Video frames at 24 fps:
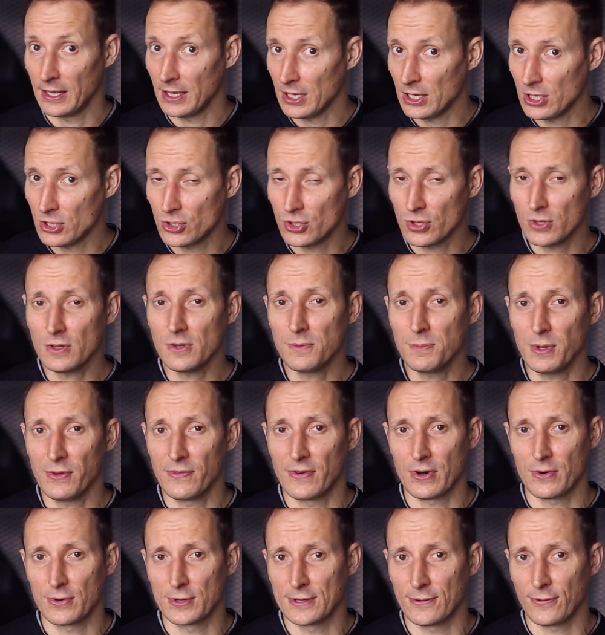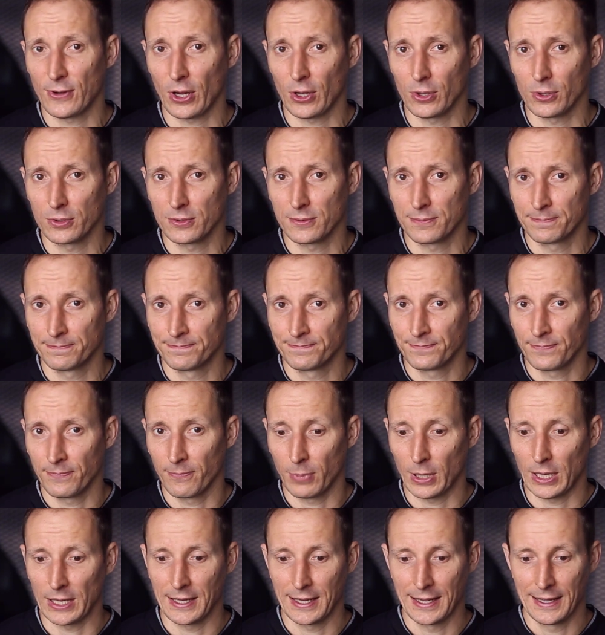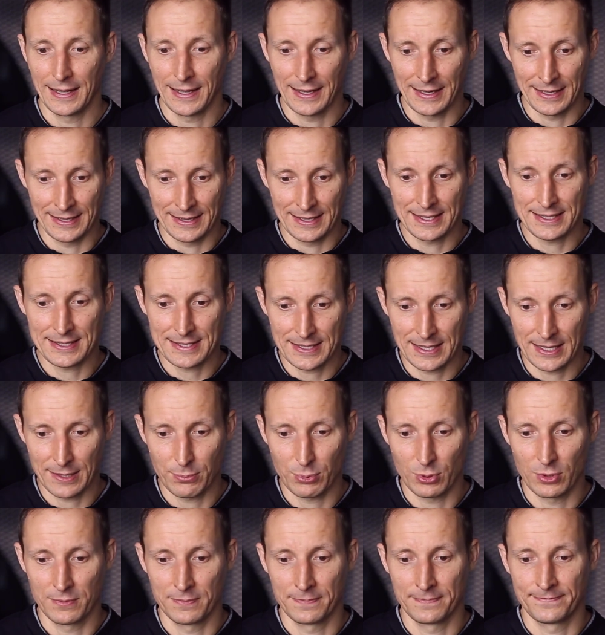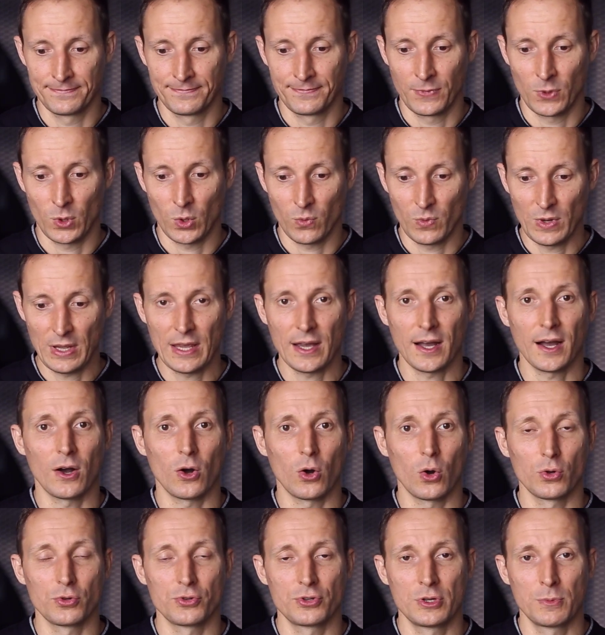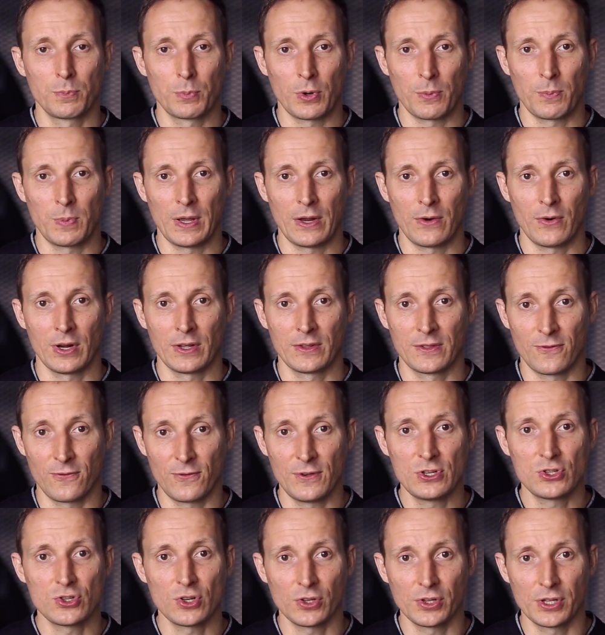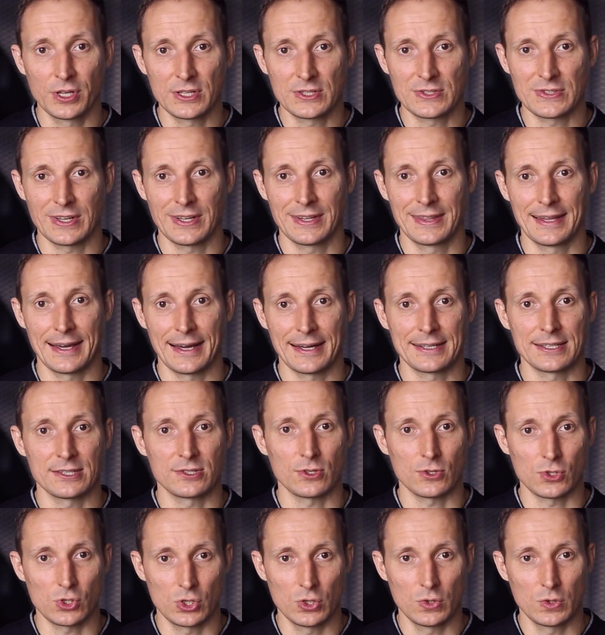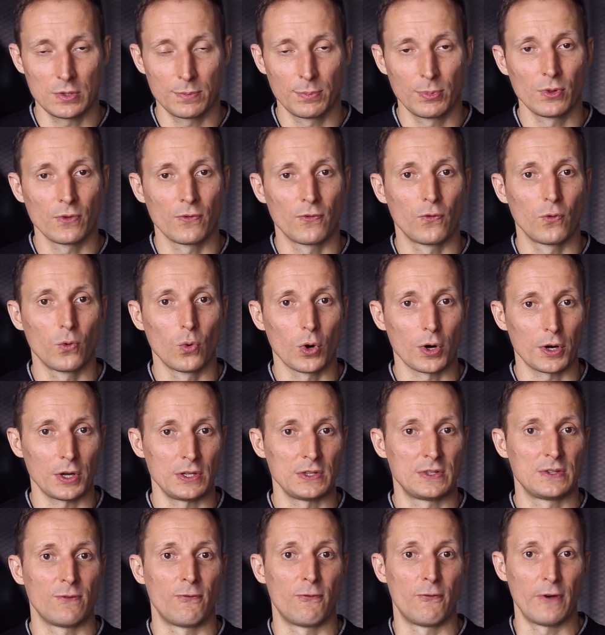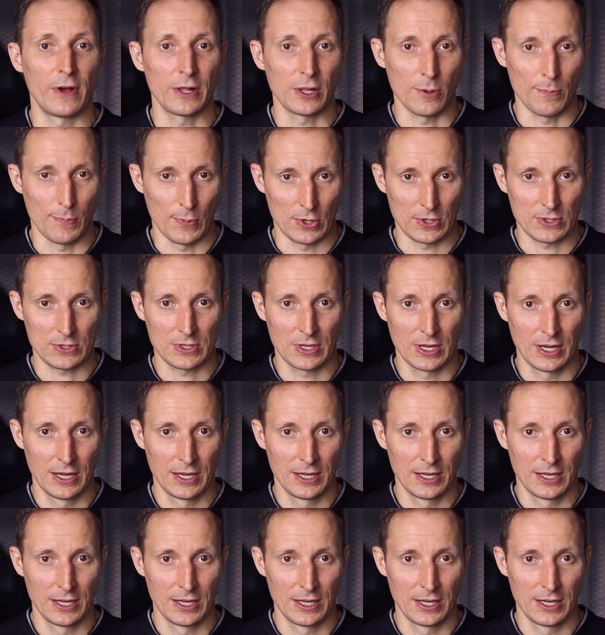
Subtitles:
It shouldn't be very difficult, but in this step, we are already preparing the feature list that is suitable for developers.